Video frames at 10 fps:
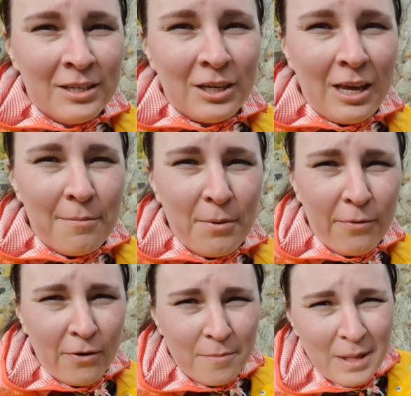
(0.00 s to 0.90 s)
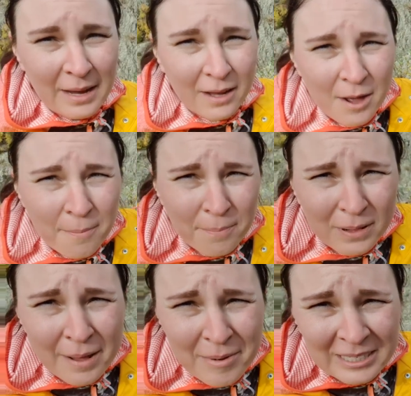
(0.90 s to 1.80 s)
to keep you from like
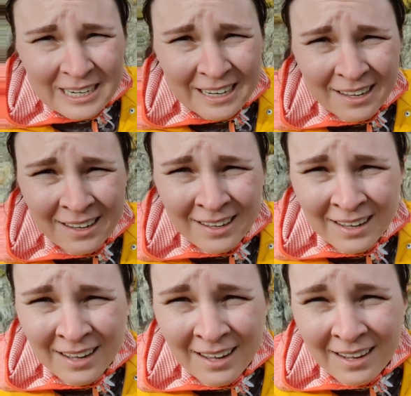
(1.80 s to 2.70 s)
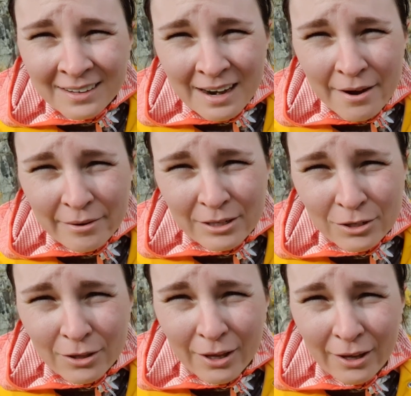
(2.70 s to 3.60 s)
plummeting down
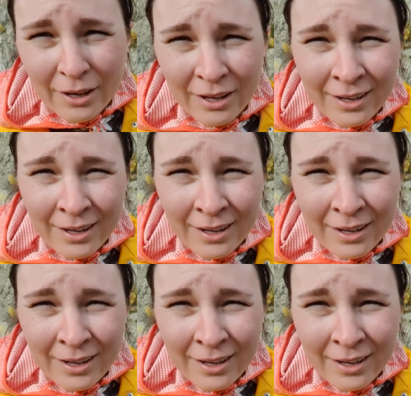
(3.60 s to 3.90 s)
into the